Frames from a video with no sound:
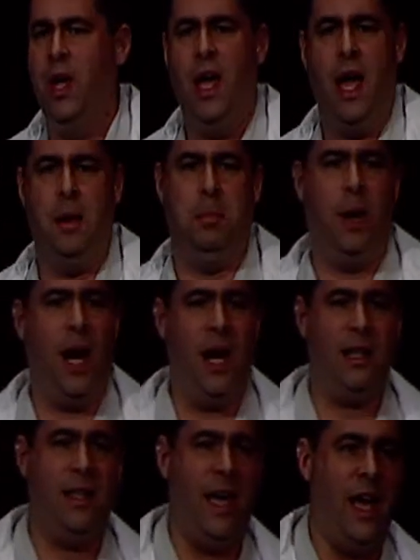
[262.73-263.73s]
and
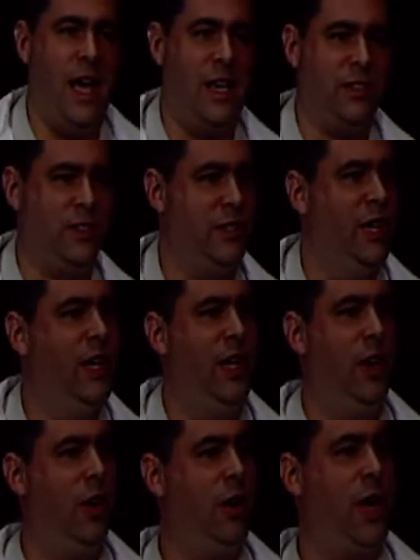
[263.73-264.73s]
podcasts
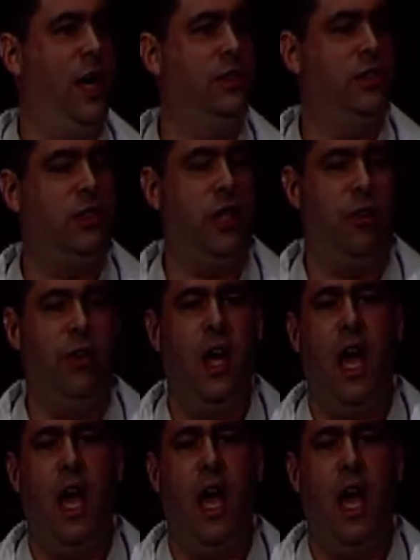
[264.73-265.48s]
and all kinds of stuff.